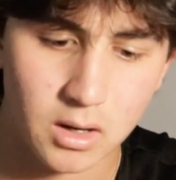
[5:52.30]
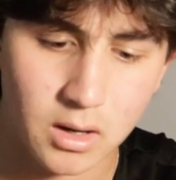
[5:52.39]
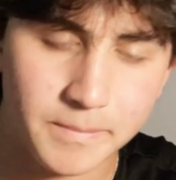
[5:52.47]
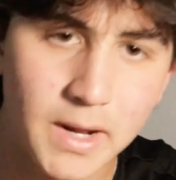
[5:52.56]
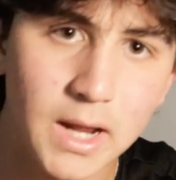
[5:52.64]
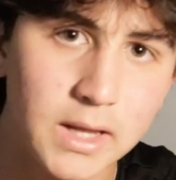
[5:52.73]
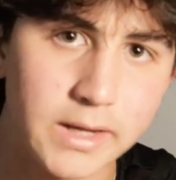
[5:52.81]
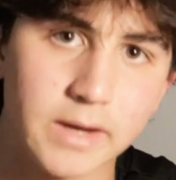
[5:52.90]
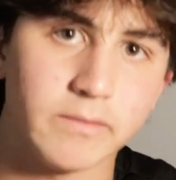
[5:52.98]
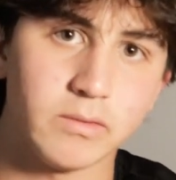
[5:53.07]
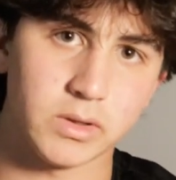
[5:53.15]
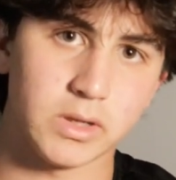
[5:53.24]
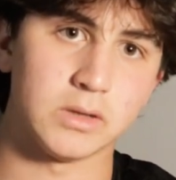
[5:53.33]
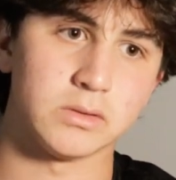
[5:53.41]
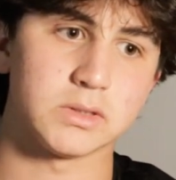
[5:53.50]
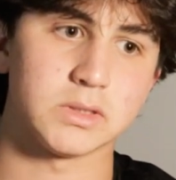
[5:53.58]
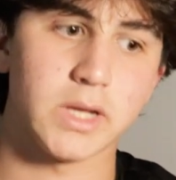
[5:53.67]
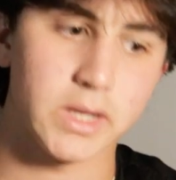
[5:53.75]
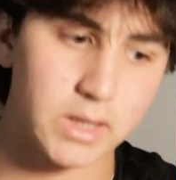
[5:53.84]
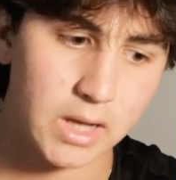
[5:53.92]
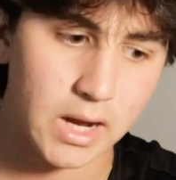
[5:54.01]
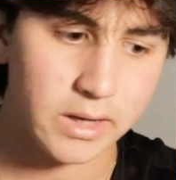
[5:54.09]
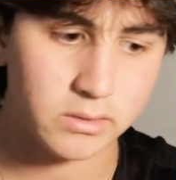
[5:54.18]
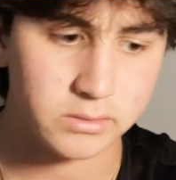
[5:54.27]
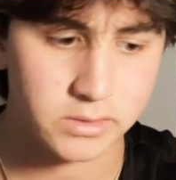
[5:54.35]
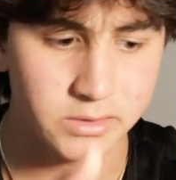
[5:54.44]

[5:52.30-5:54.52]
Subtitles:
I'm not like everyone else, and I don't,